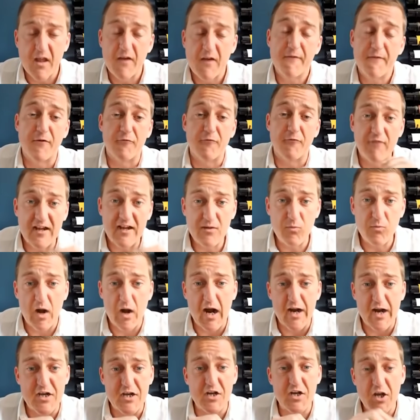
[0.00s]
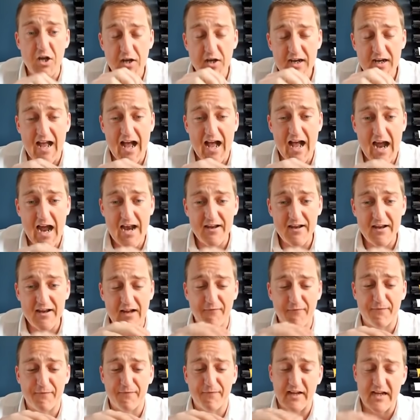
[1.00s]
For red wine, you're going to kind of get
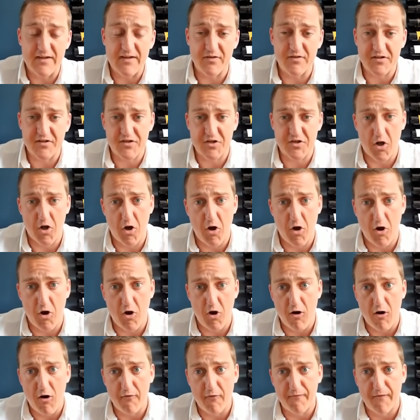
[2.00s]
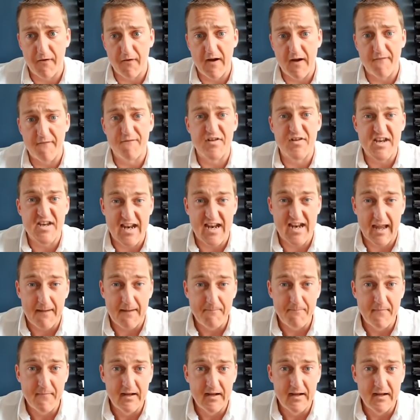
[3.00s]
flavours of vanilla,